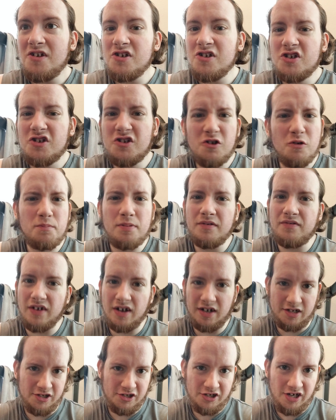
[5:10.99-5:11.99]
Stupid
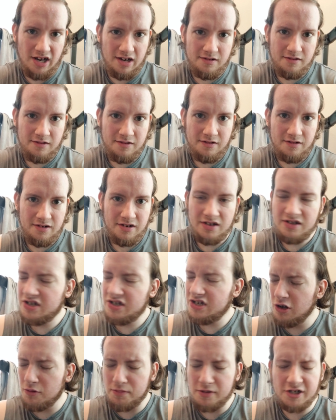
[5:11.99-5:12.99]
fucking shit.
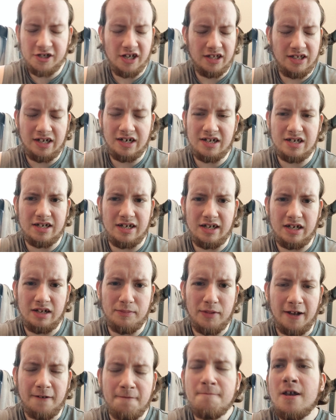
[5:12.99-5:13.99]
Stupid shit that doesn't need to
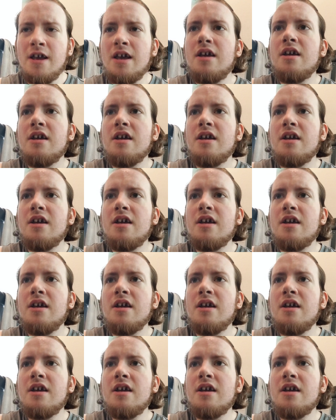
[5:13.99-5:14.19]
be.